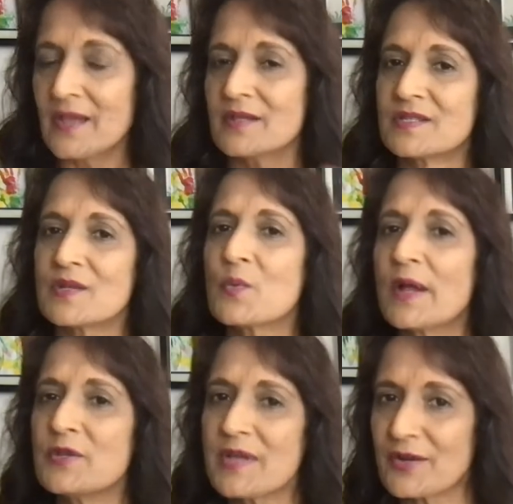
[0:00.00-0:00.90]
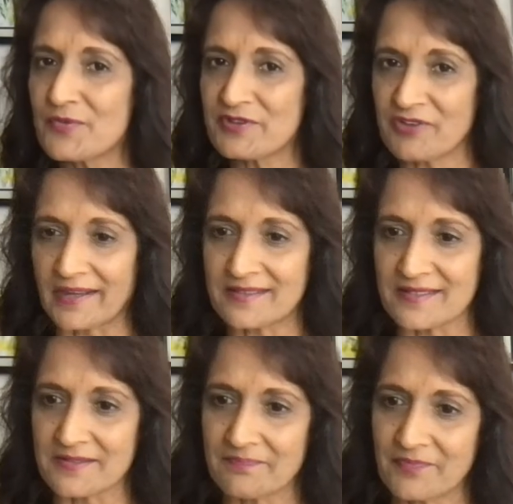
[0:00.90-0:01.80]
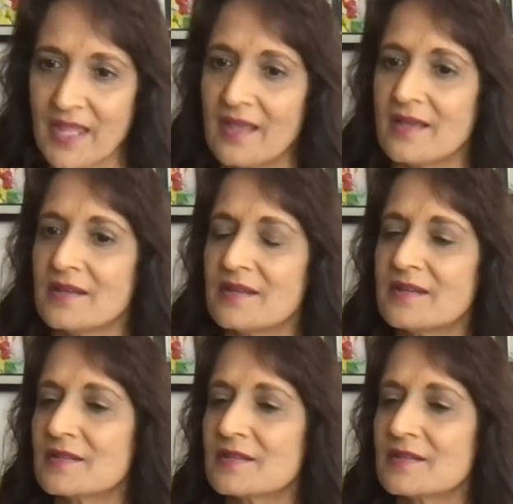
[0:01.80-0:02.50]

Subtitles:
You see, when you get rejected, it